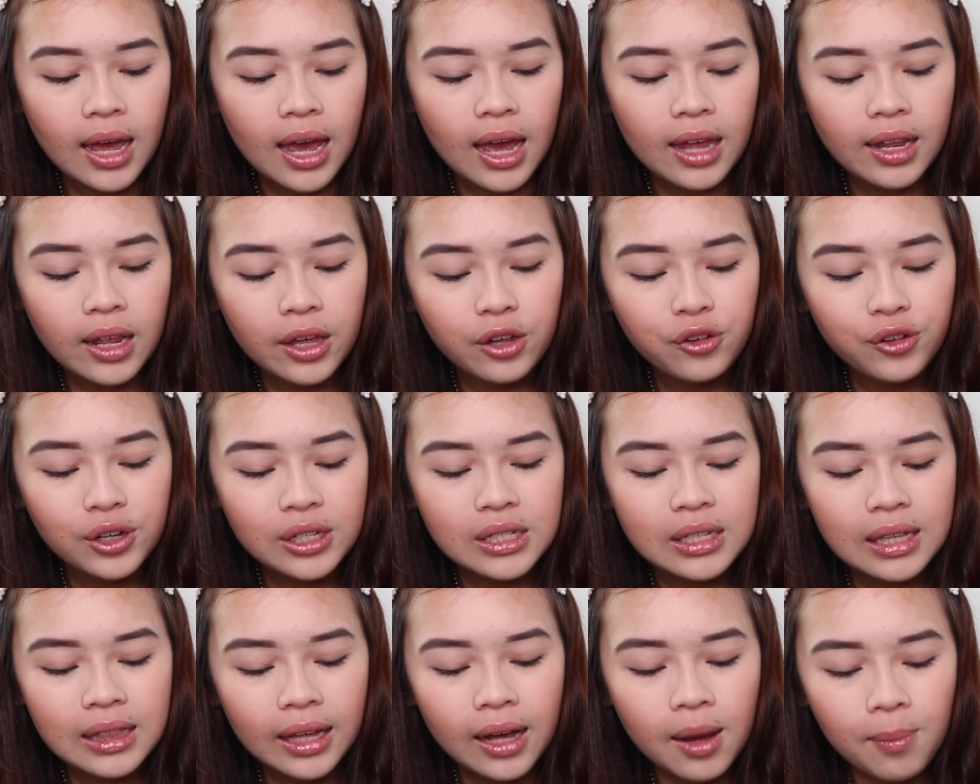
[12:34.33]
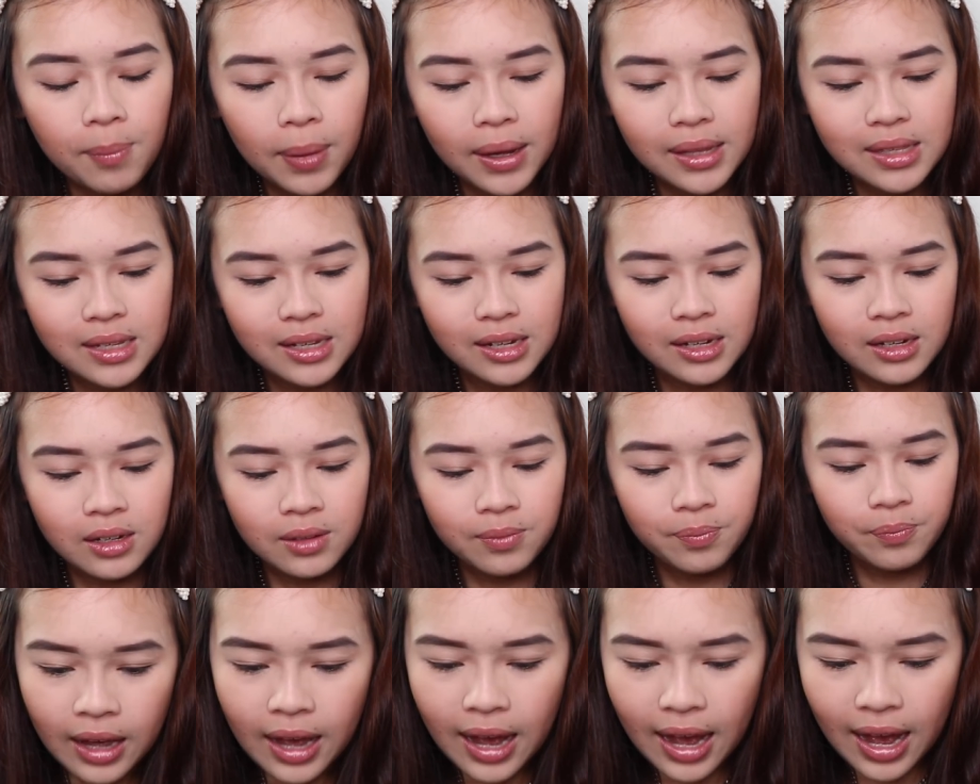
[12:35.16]
And then you just click a
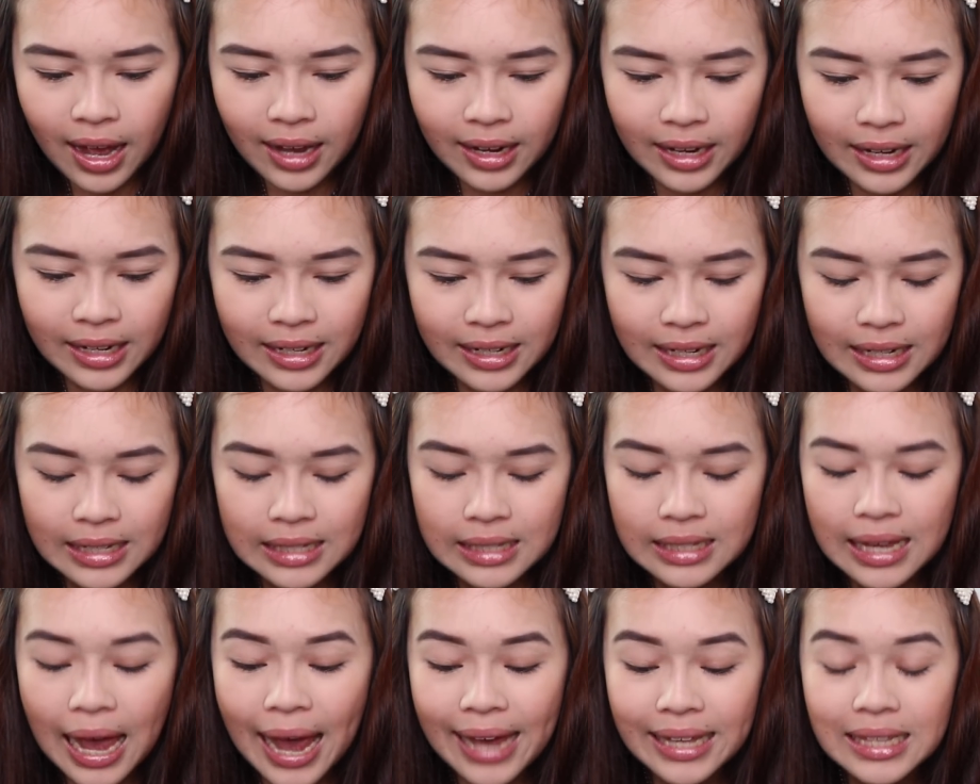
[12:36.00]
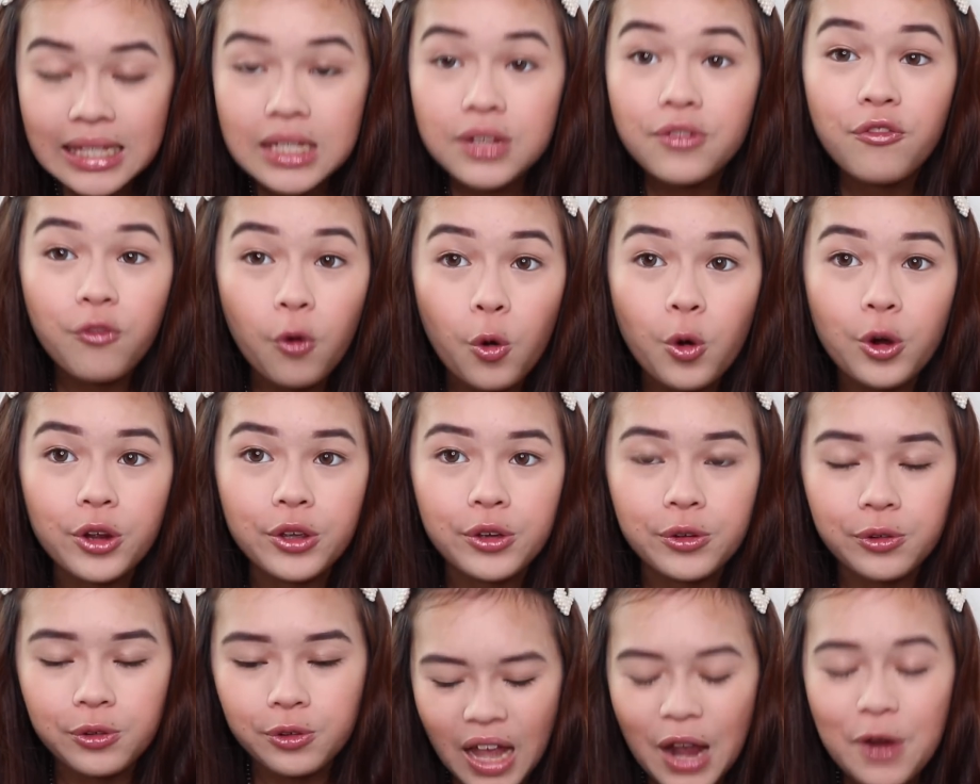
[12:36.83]
button and it decides for
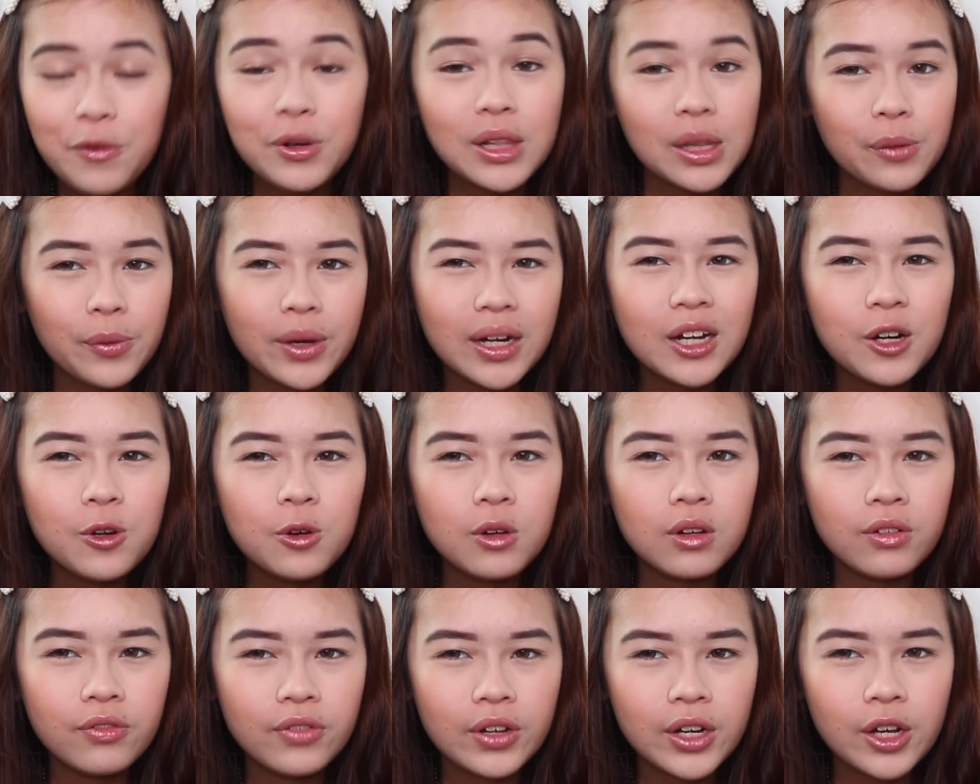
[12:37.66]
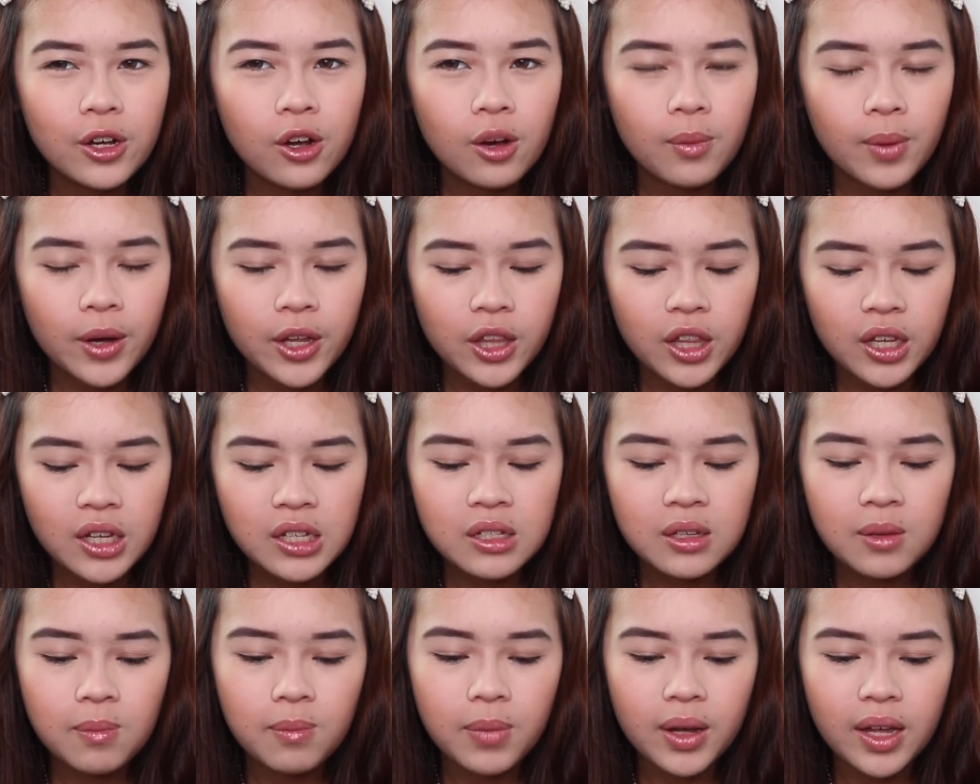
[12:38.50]
you. I really want to do a video about
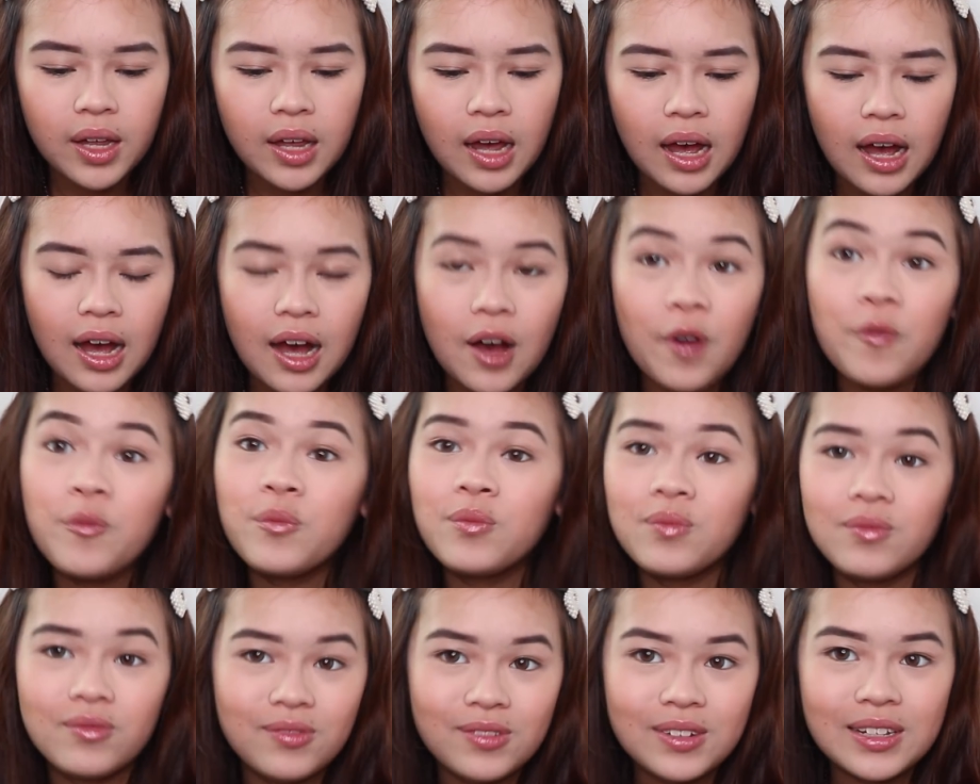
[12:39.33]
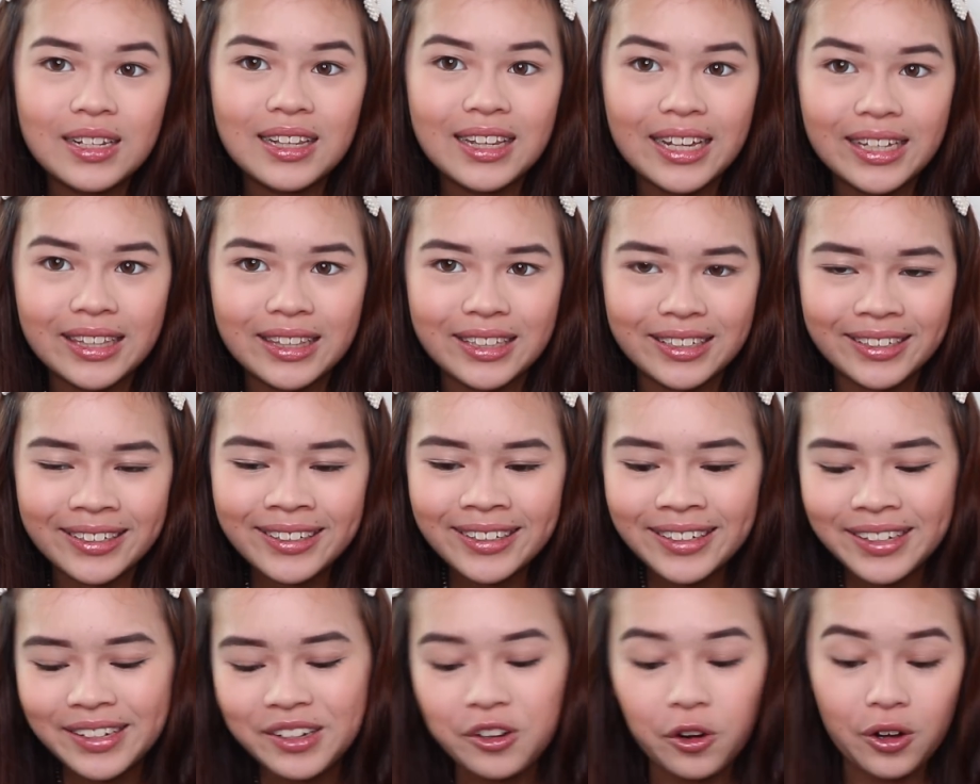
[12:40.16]
this, but later,
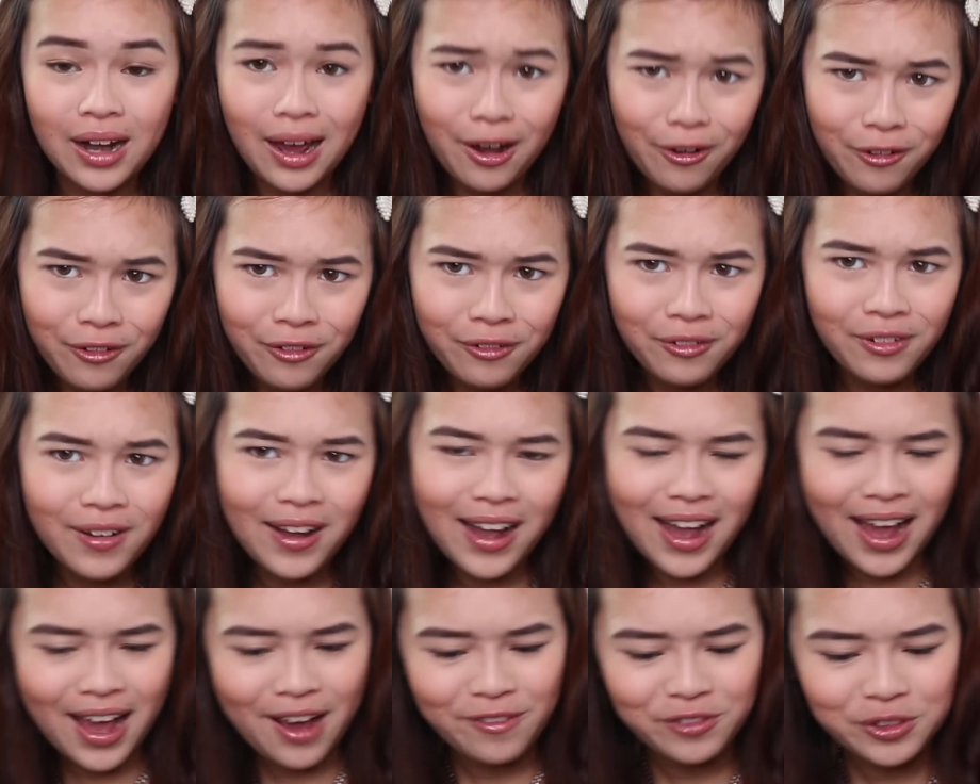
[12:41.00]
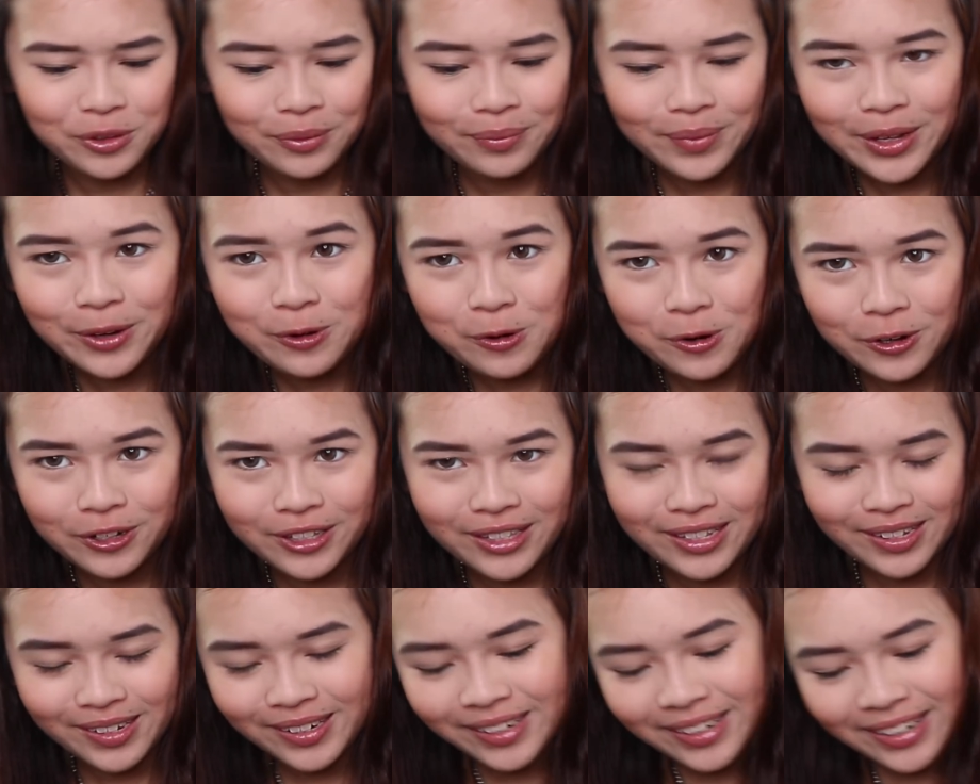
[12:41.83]
not now. I have to be
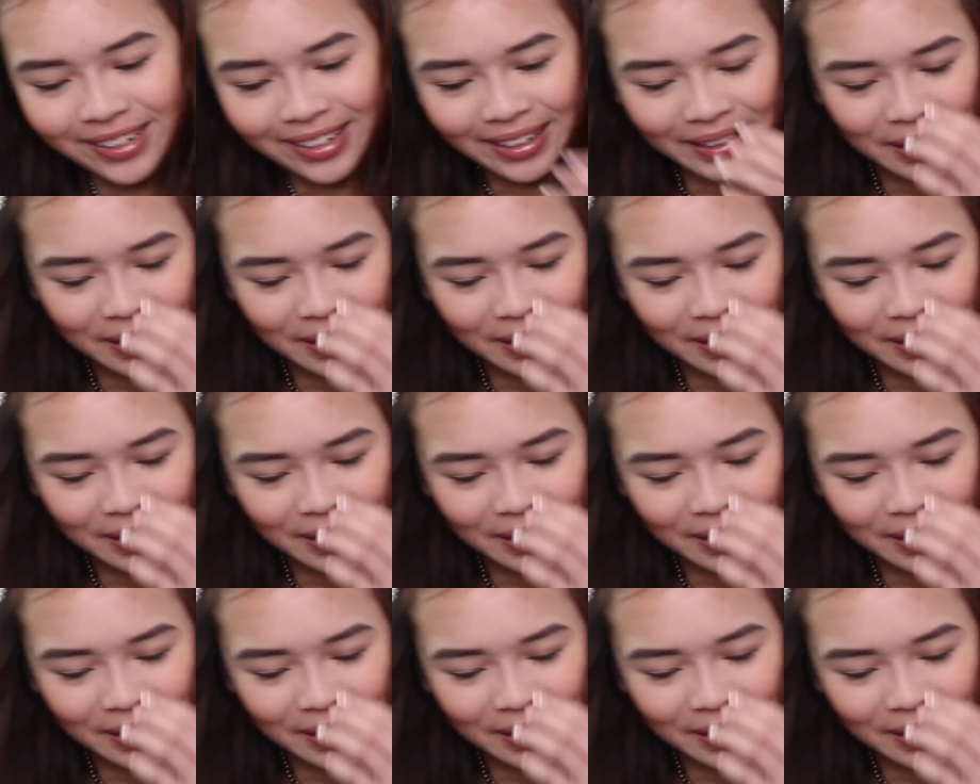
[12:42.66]
quarantined.